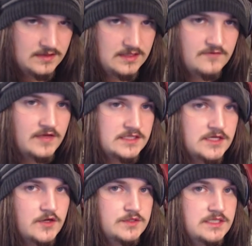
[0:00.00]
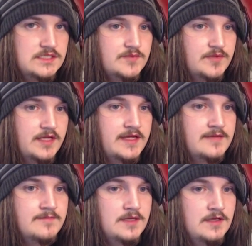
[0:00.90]
the effect goes into
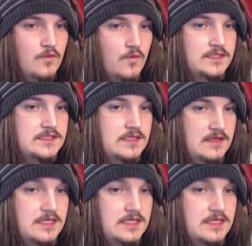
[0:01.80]
play once